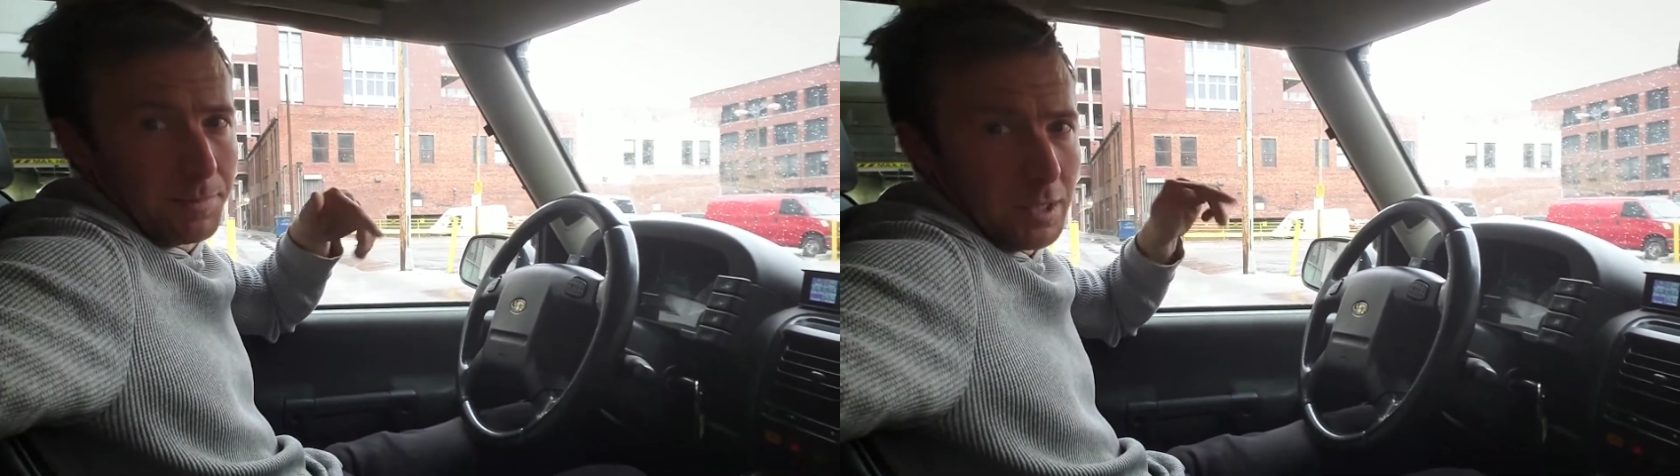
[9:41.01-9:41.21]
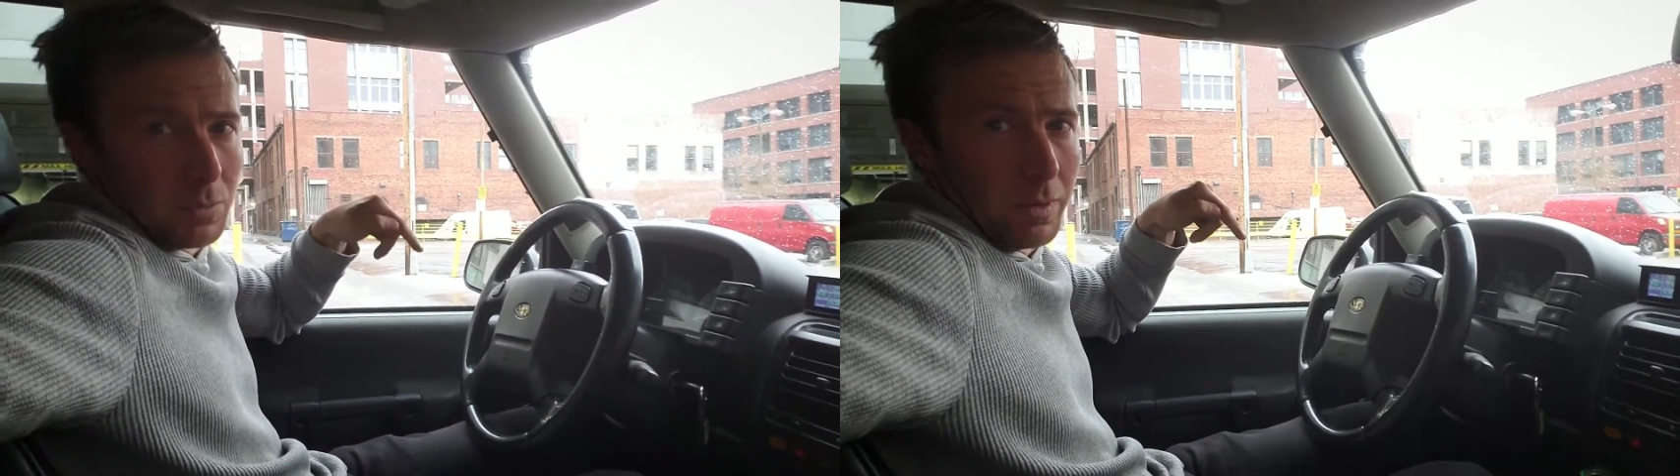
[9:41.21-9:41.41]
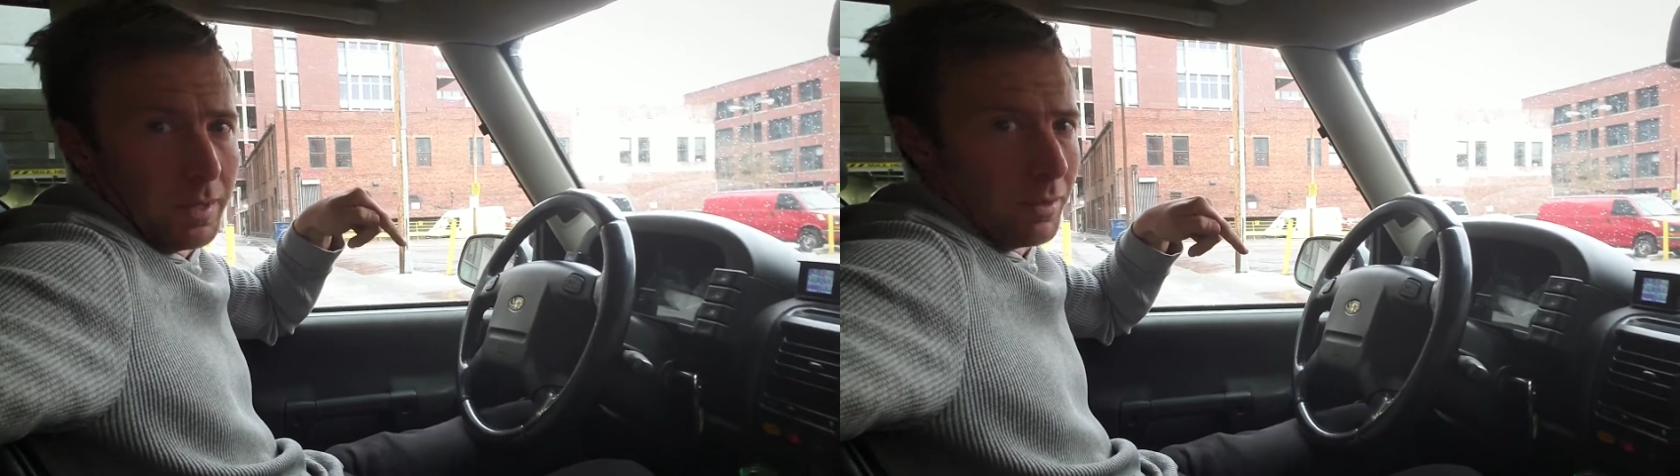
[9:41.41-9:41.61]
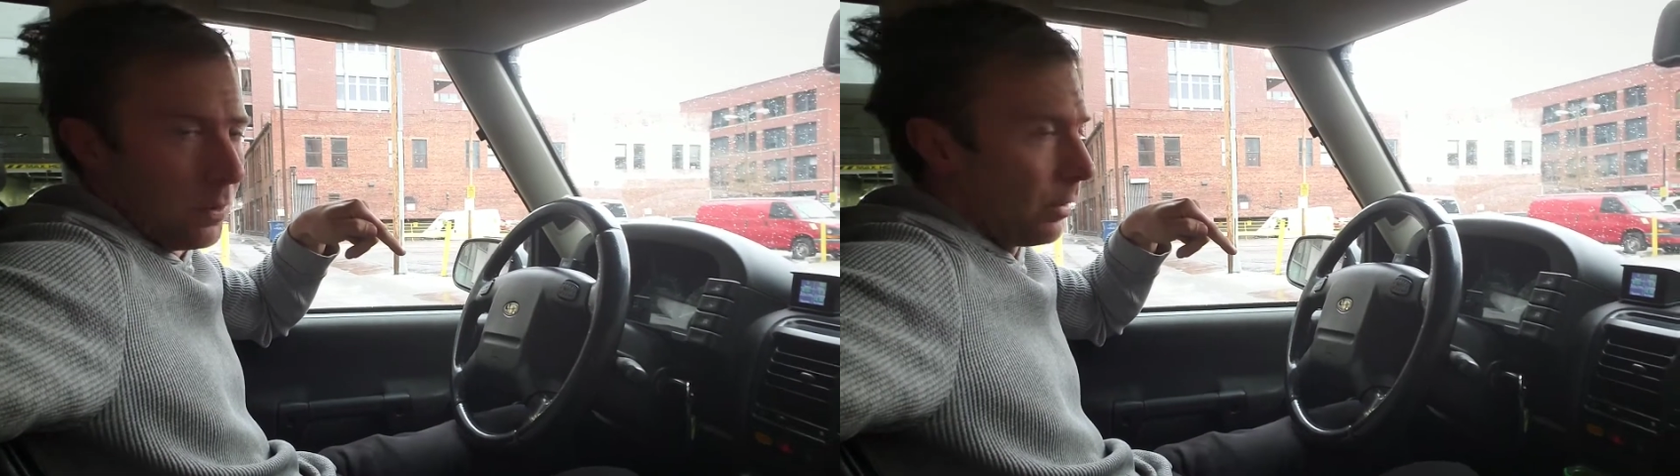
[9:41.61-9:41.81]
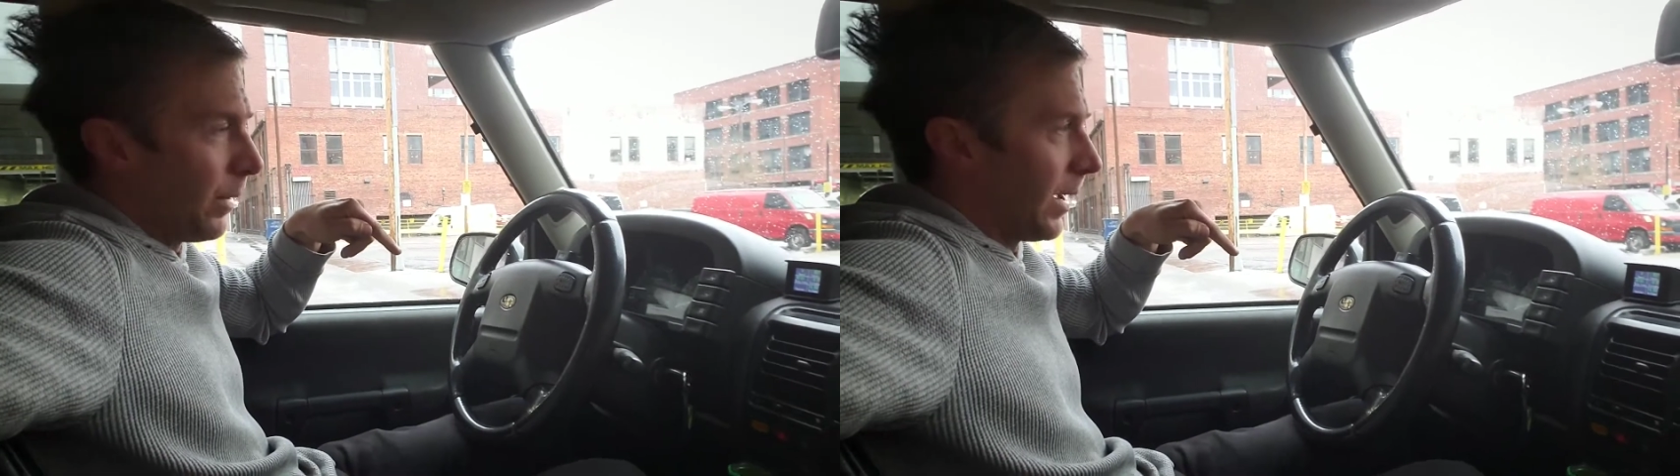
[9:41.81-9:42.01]
This one, the
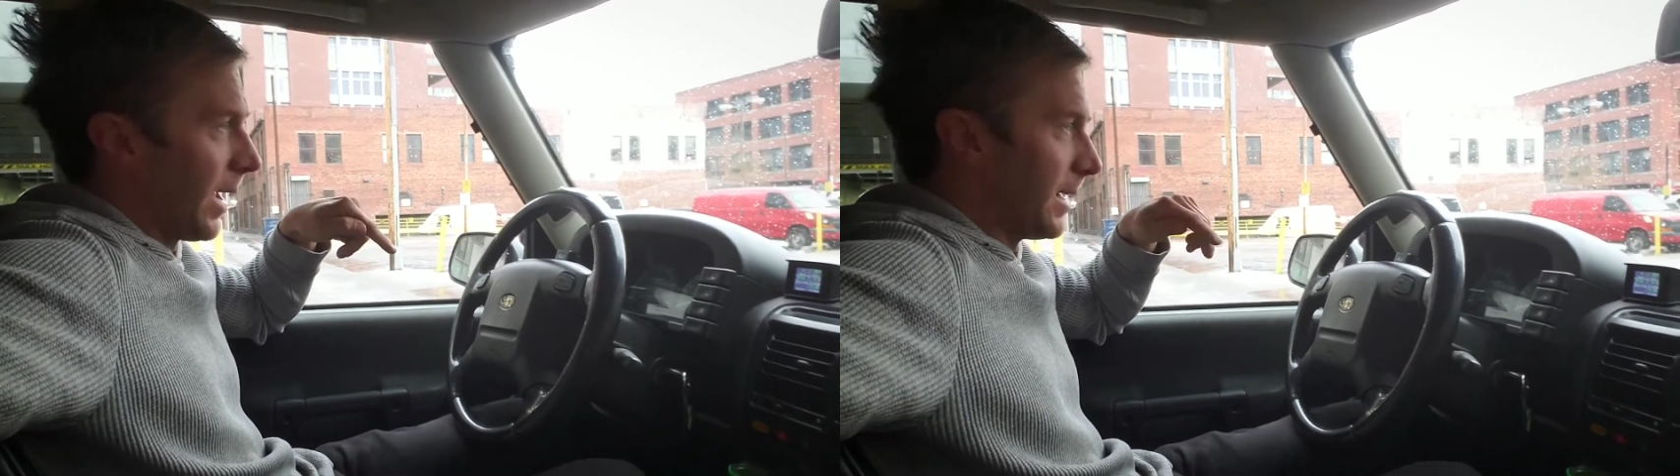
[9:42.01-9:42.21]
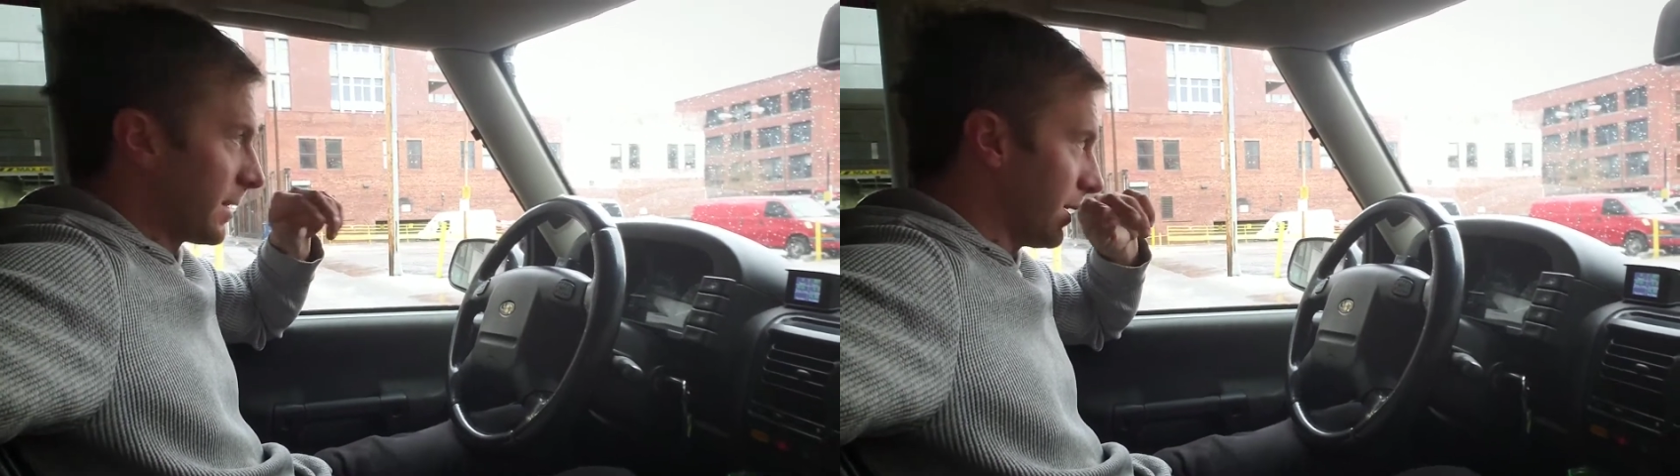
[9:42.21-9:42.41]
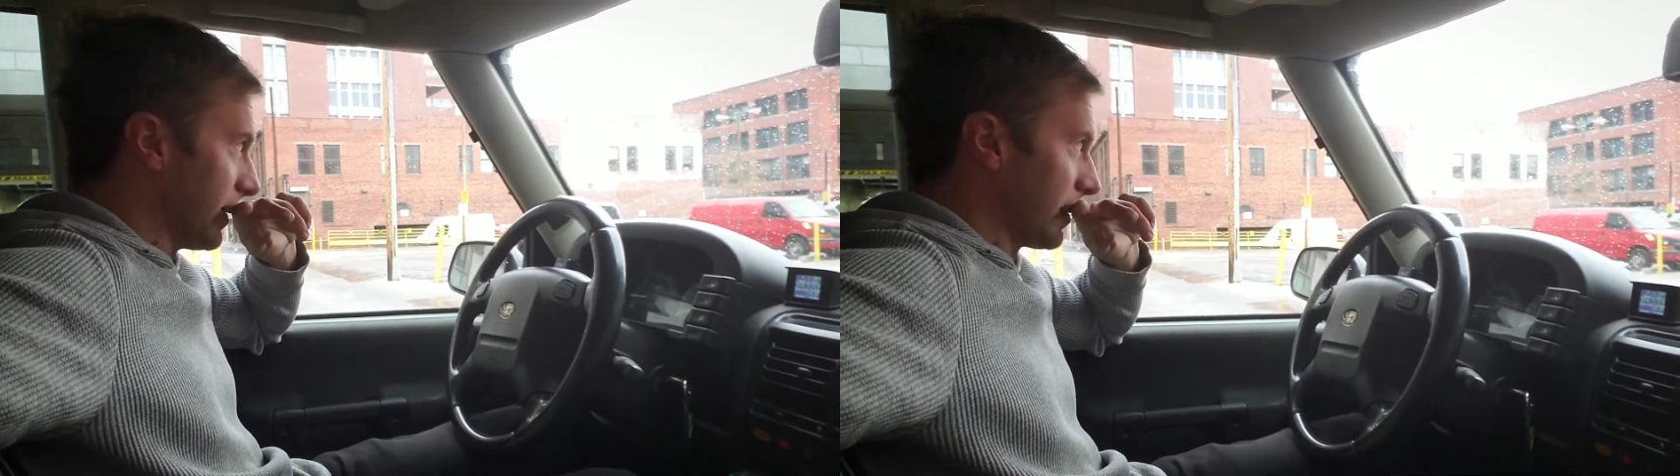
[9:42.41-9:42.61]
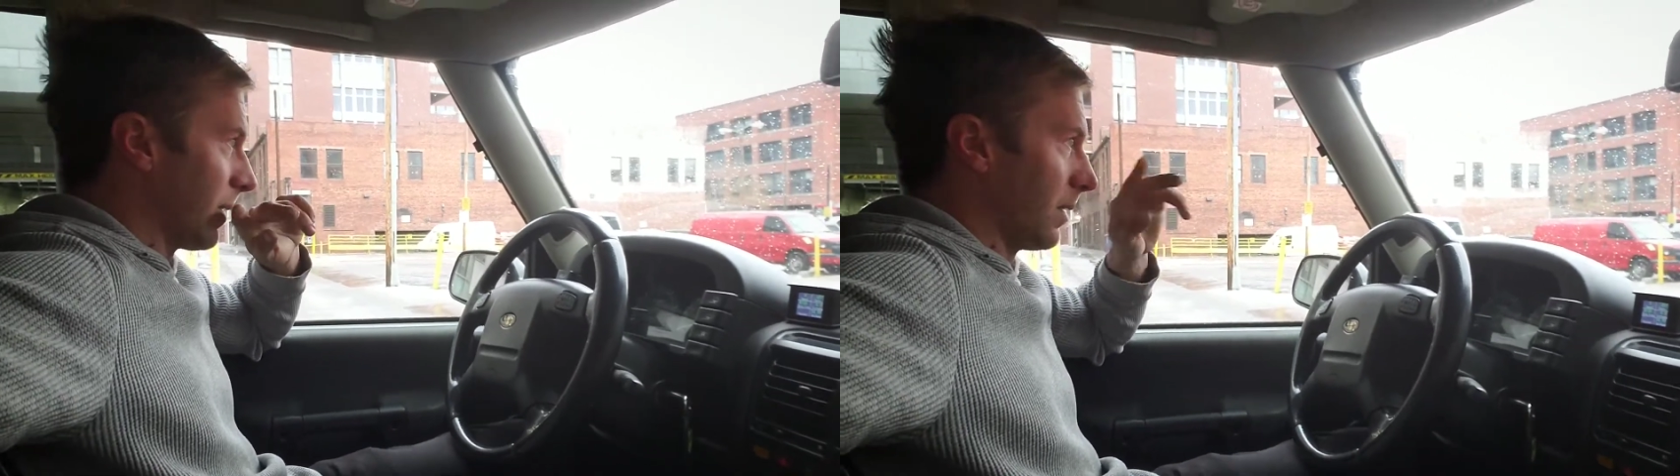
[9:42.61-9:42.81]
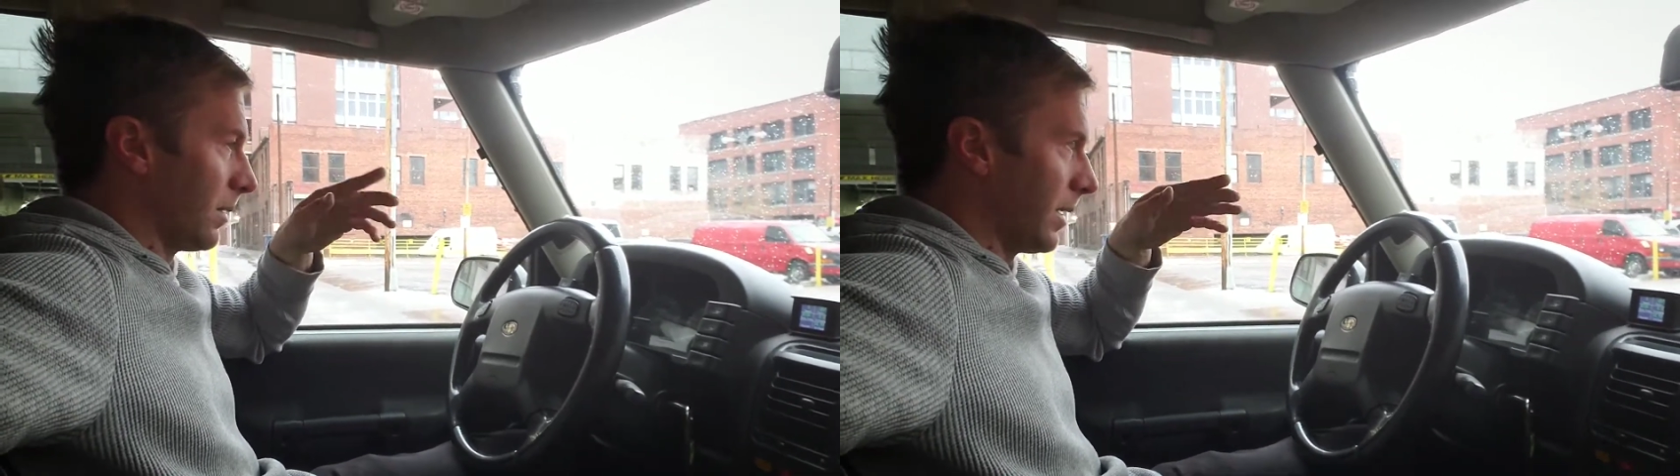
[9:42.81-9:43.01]
oil pan gasket is
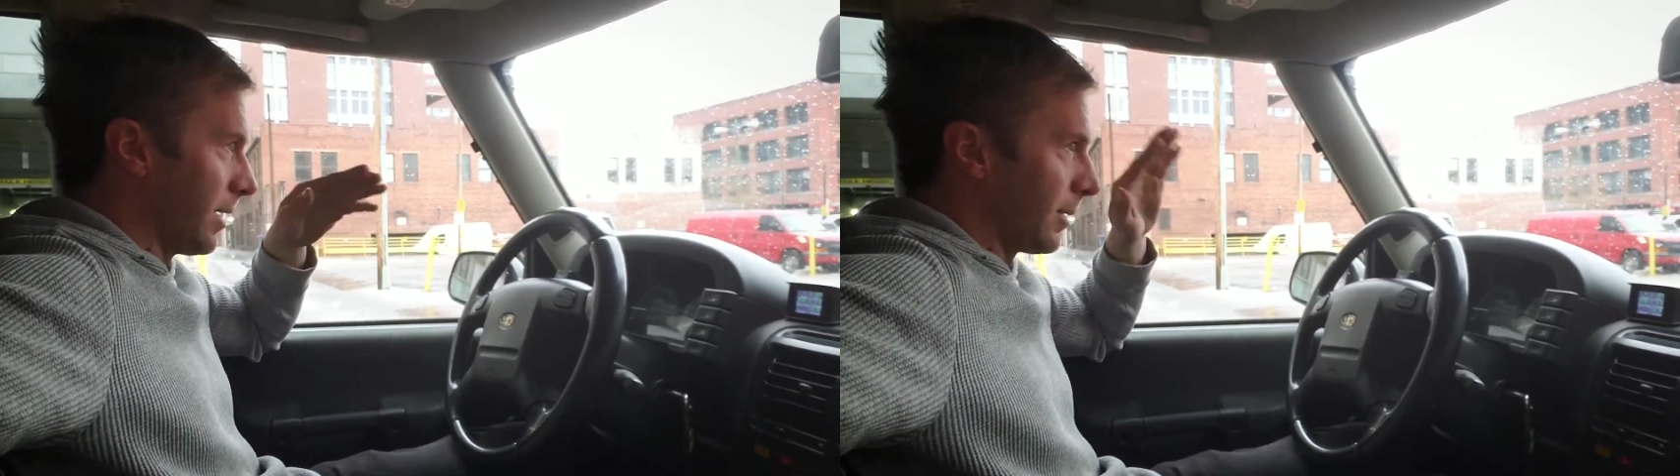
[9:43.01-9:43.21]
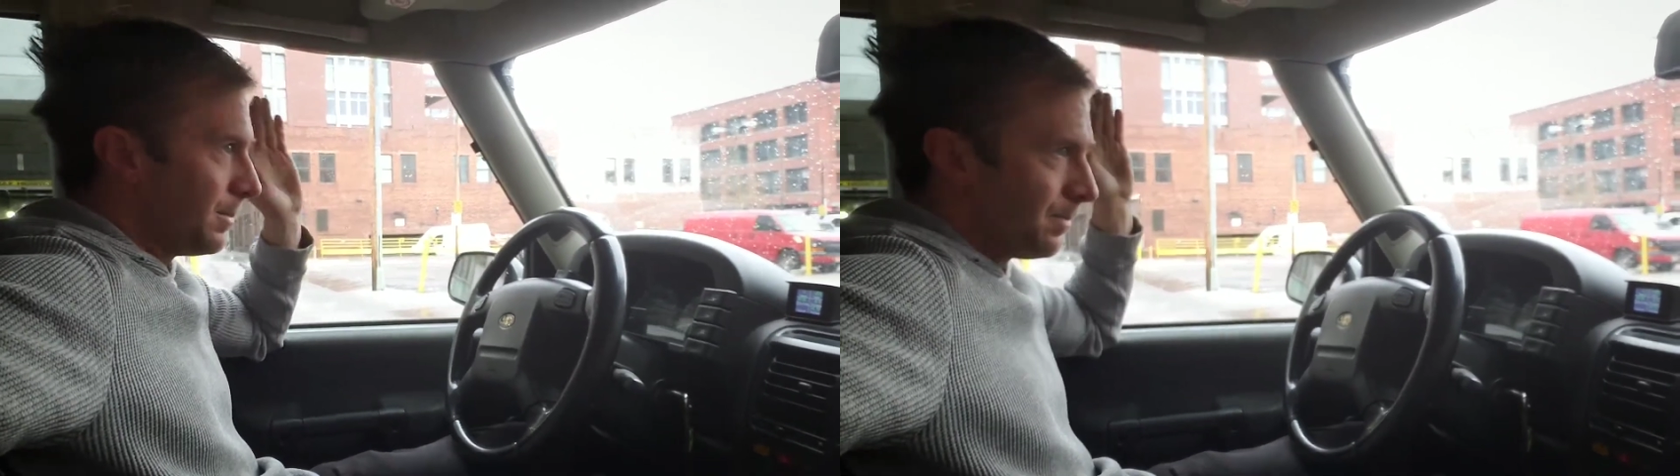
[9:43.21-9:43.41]
starting to leak.